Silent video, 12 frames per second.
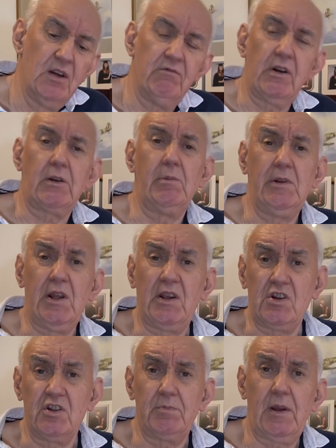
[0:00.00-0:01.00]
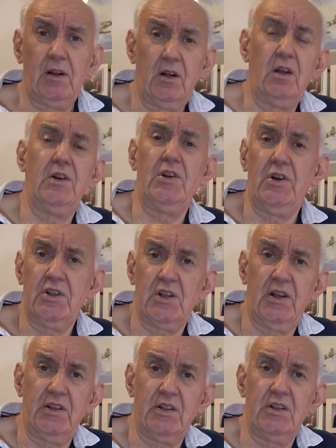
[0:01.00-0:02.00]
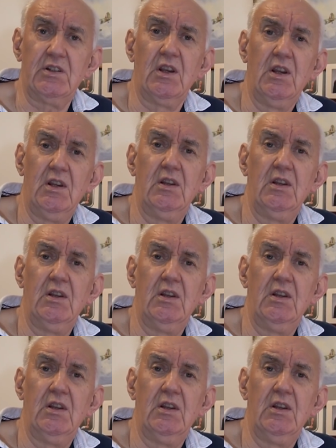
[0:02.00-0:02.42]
recommendations about line isolators,